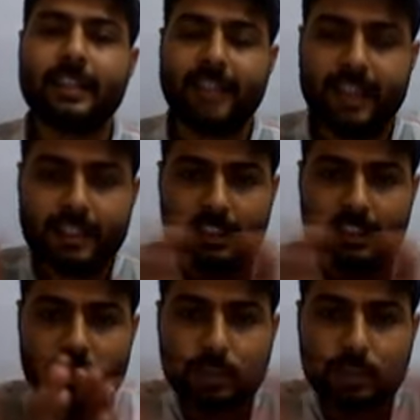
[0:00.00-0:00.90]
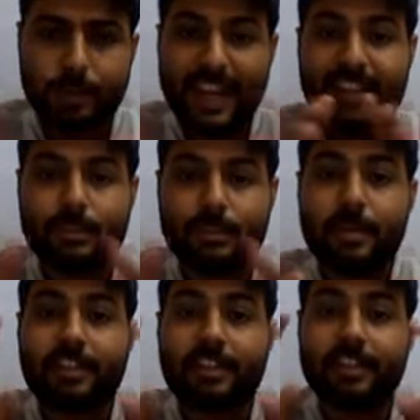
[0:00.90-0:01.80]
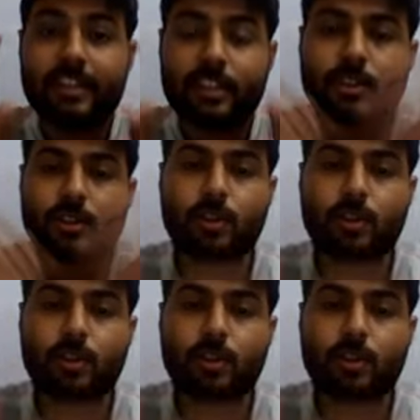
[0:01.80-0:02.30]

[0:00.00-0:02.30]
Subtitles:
there is space between these